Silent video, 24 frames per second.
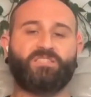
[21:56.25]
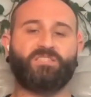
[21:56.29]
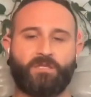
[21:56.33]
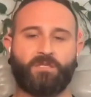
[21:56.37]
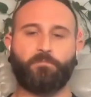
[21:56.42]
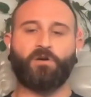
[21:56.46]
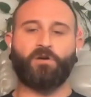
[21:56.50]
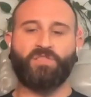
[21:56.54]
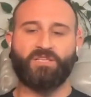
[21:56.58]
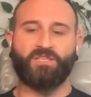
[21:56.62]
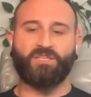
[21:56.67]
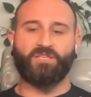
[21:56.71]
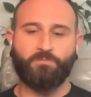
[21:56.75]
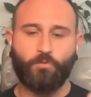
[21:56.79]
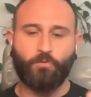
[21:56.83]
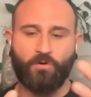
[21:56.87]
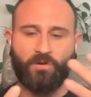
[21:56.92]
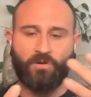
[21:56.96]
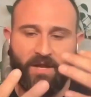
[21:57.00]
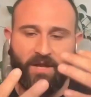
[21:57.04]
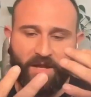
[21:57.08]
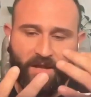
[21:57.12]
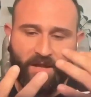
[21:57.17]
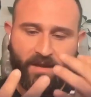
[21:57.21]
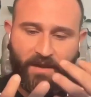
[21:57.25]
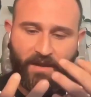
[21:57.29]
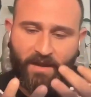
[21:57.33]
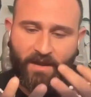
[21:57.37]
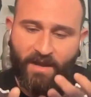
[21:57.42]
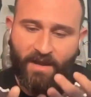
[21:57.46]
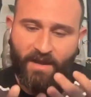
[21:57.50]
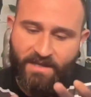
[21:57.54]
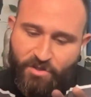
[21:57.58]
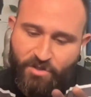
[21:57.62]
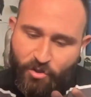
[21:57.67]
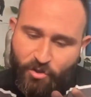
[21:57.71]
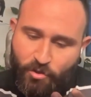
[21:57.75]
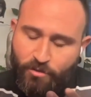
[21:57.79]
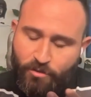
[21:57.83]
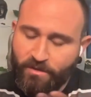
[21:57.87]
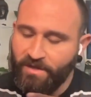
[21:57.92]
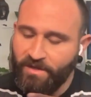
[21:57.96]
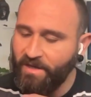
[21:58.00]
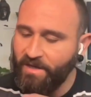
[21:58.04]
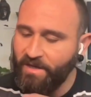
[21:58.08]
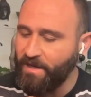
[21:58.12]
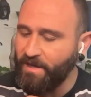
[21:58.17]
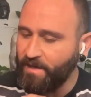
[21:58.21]
and the part that's more like
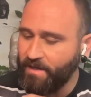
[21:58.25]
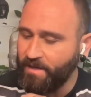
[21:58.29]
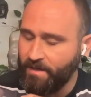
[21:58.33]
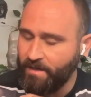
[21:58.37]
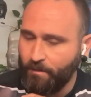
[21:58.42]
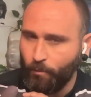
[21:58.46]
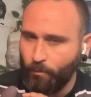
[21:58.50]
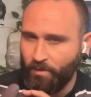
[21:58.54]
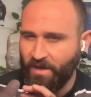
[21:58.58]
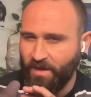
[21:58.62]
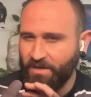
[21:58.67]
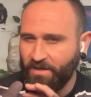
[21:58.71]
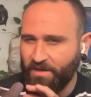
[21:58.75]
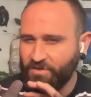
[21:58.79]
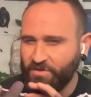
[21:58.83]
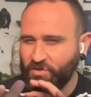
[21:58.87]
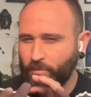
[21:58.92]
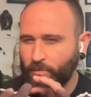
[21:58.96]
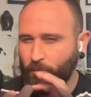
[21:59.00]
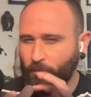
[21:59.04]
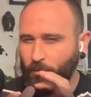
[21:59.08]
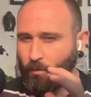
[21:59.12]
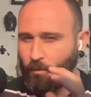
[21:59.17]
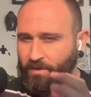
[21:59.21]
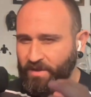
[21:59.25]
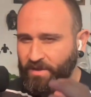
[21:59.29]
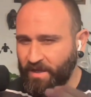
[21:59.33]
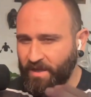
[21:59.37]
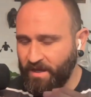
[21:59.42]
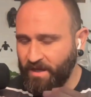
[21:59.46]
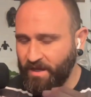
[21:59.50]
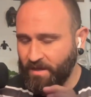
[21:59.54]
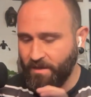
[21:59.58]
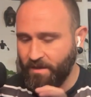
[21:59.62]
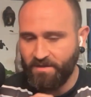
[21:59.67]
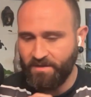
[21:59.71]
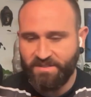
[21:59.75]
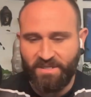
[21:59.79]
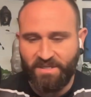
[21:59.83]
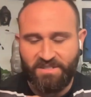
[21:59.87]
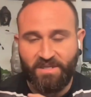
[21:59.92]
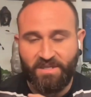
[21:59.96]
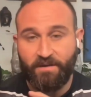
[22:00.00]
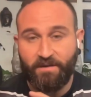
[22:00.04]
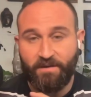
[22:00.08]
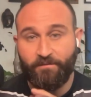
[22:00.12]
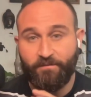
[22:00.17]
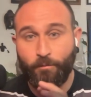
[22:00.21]
internal and hidden, and we kind of show more with like a
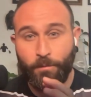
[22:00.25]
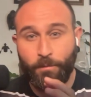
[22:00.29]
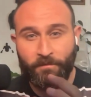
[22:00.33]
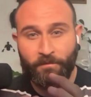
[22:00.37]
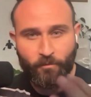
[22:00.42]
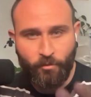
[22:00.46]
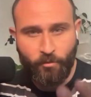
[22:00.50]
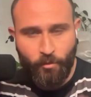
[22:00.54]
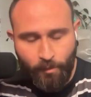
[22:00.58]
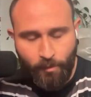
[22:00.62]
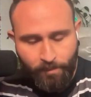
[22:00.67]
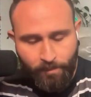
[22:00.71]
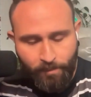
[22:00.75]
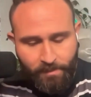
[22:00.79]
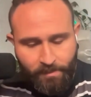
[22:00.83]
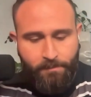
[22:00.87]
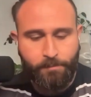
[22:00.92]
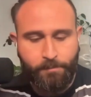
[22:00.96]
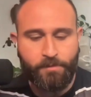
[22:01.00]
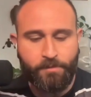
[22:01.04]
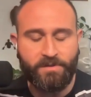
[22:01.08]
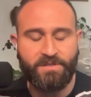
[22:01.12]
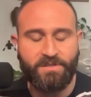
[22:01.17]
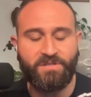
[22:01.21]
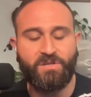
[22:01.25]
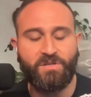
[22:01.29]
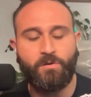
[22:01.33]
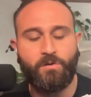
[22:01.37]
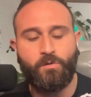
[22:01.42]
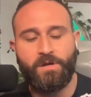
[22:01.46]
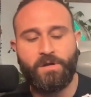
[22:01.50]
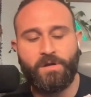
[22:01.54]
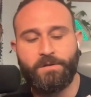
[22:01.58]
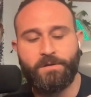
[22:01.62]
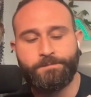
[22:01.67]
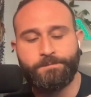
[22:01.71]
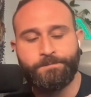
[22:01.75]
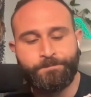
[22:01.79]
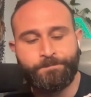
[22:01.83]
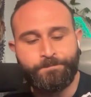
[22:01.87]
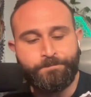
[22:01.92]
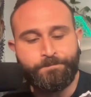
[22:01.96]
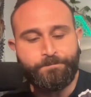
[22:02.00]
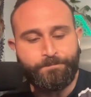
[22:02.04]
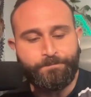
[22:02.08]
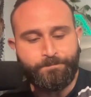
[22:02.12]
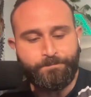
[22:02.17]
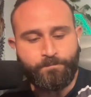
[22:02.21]
sensitive group of vulnerable people and so on.
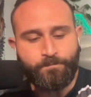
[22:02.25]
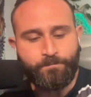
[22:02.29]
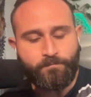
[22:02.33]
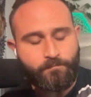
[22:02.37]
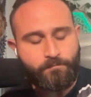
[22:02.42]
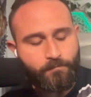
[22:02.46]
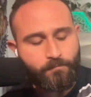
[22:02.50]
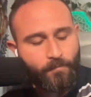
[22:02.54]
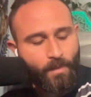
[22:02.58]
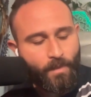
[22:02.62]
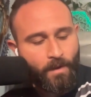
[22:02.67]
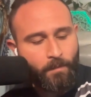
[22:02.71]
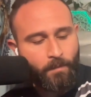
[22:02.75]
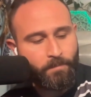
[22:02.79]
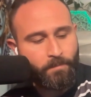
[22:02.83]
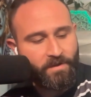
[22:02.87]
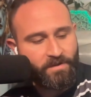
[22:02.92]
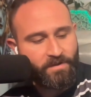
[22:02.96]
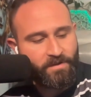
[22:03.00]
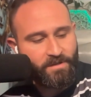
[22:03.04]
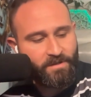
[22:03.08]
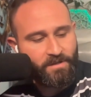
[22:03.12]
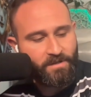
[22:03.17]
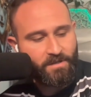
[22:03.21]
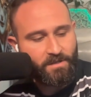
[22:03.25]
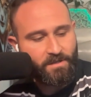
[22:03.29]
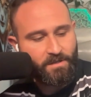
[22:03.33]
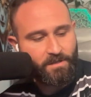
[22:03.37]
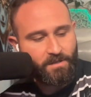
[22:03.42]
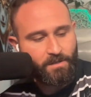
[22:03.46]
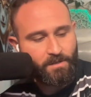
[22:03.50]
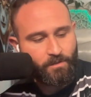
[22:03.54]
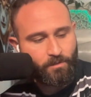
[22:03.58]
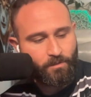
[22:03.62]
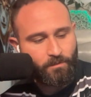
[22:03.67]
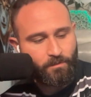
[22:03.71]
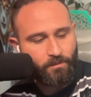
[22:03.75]
But you